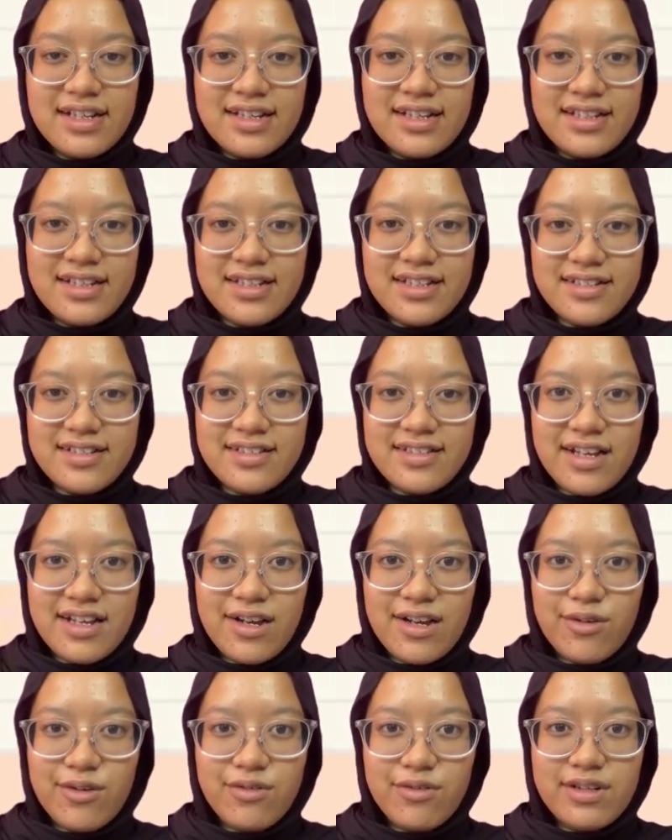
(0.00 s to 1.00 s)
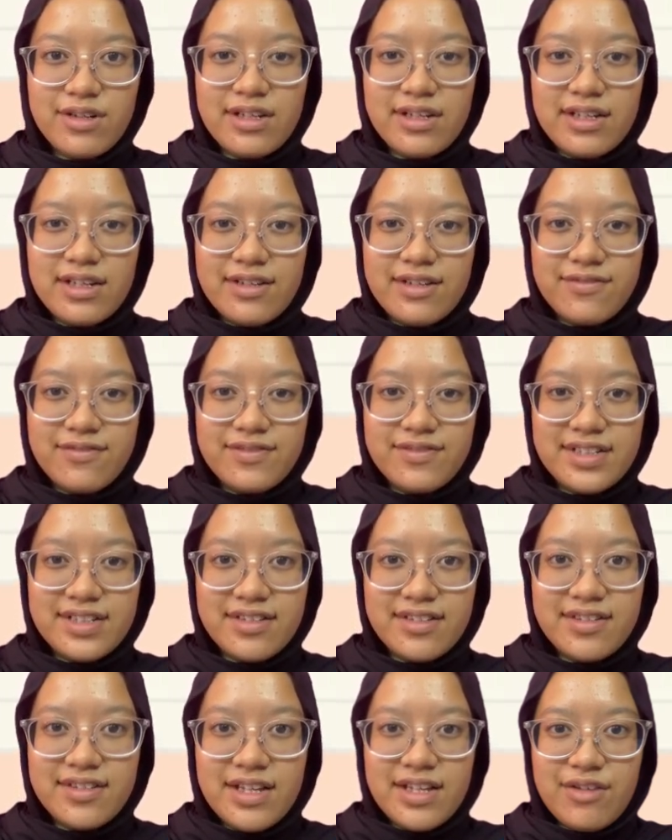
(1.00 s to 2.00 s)
Here's how.
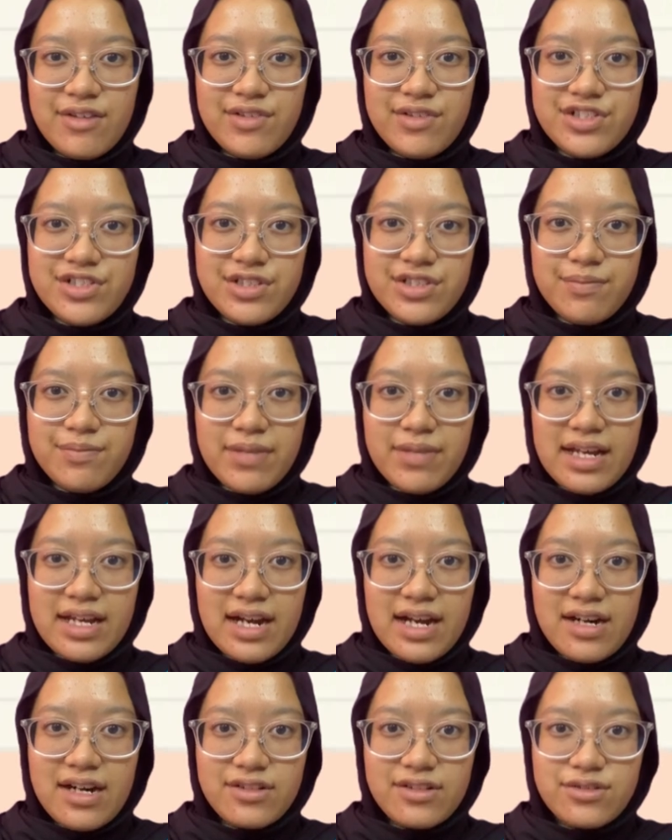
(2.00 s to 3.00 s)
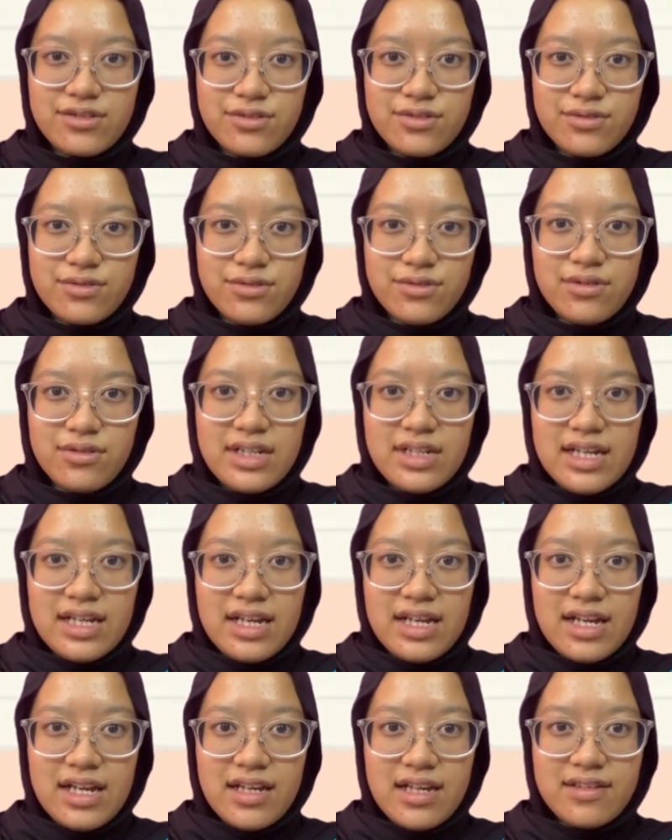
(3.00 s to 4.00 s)
First, we treat pi r2
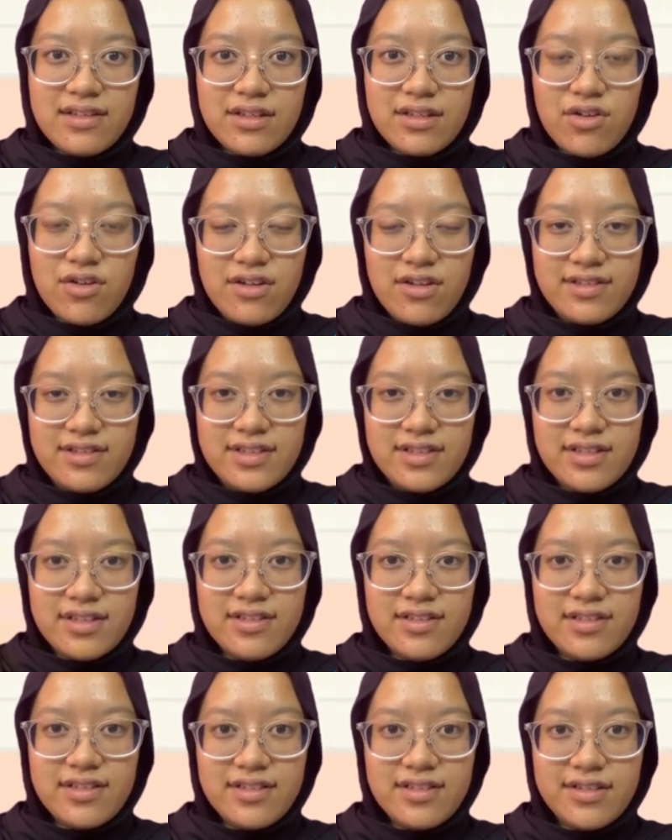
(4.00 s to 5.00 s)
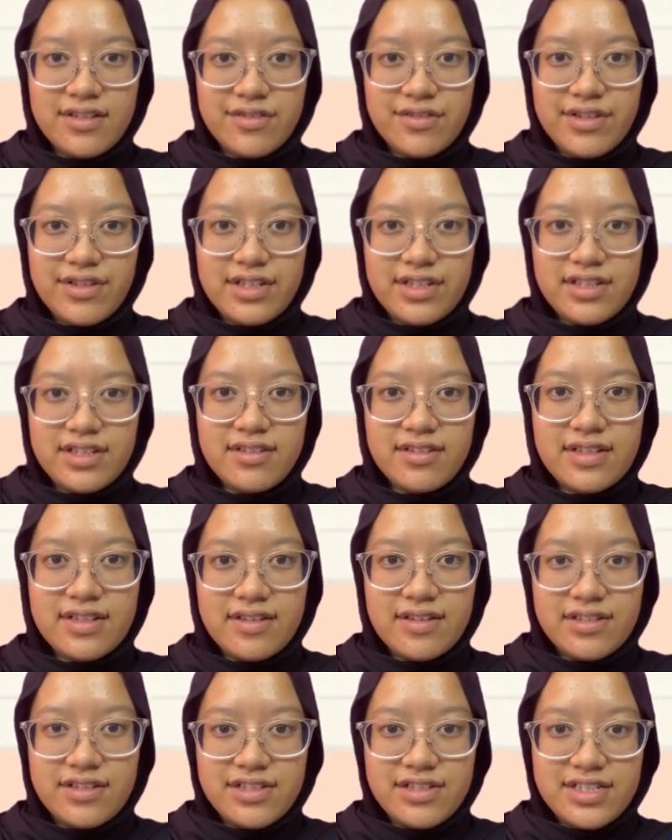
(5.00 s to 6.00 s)
as a constant since the radius
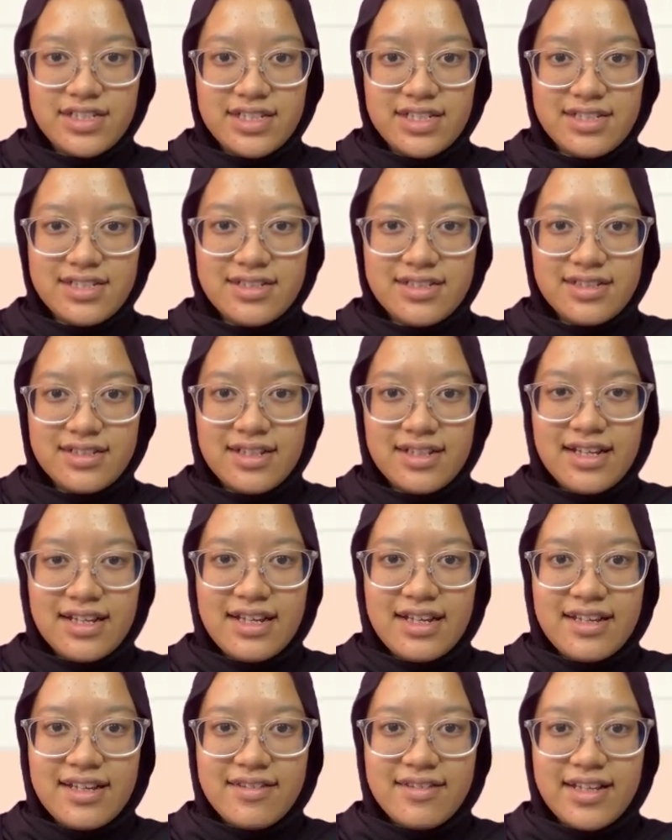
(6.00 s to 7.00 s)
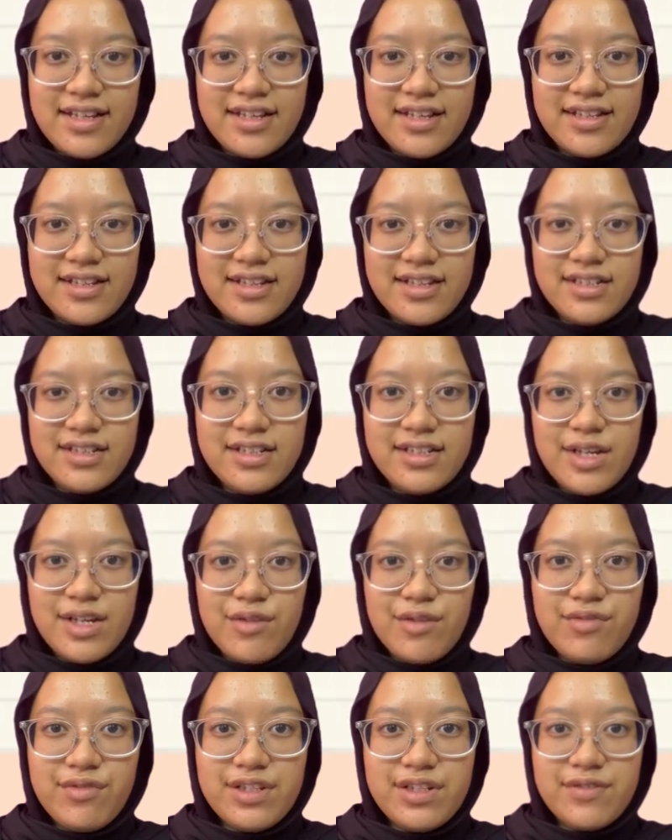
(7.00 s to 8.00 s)
doesn't change. Second,
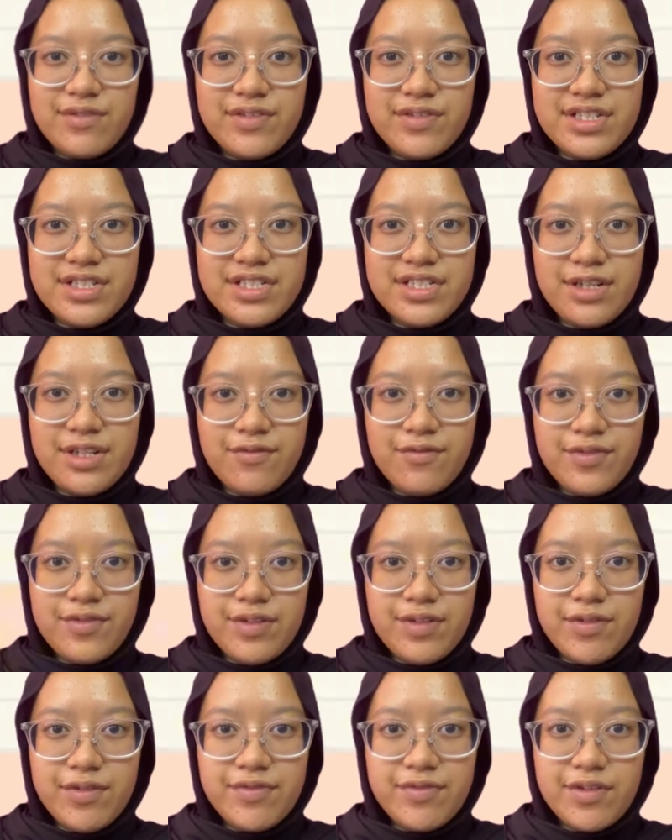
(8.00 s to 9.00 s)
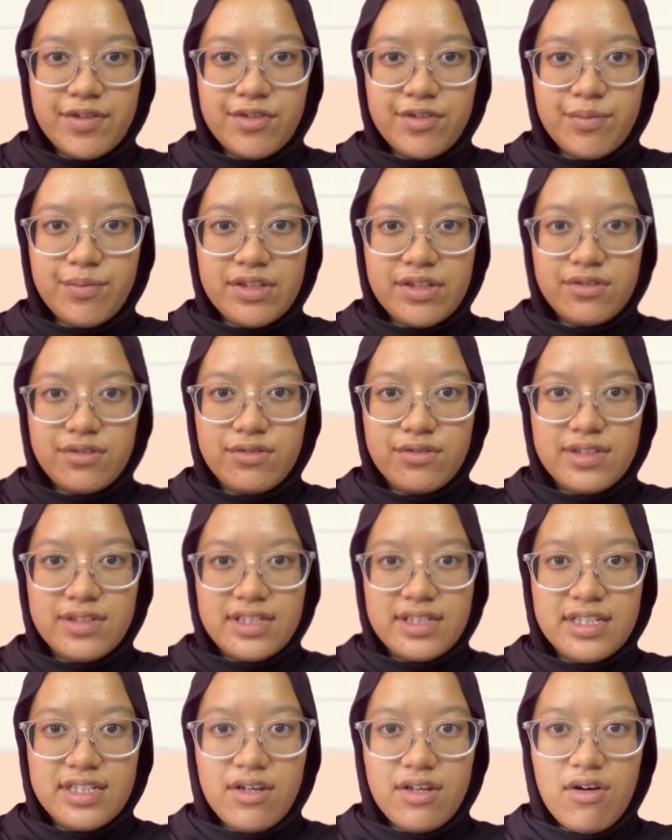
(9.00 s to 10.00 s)
we differentiate v with respect to
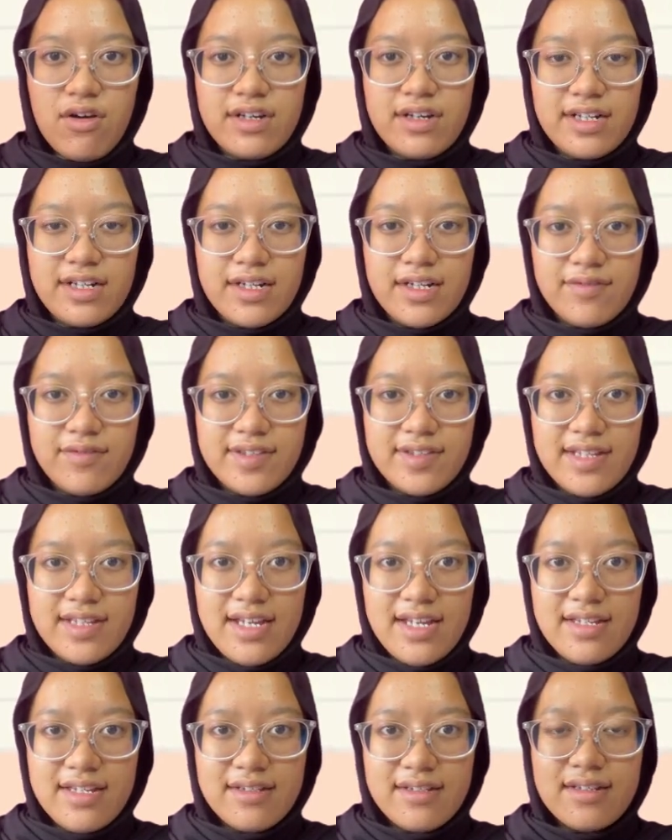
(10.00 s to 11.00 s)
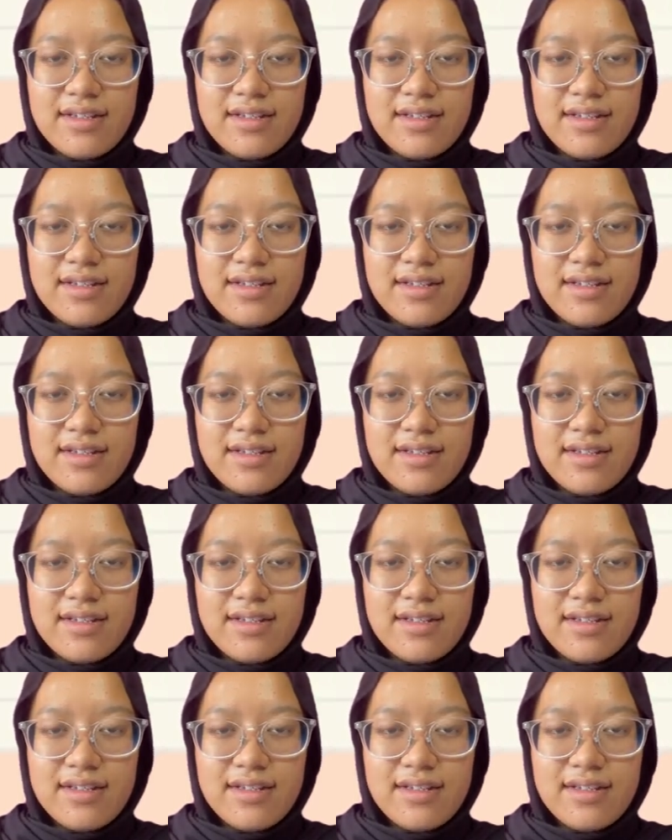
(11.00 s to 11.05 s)
t on the left side.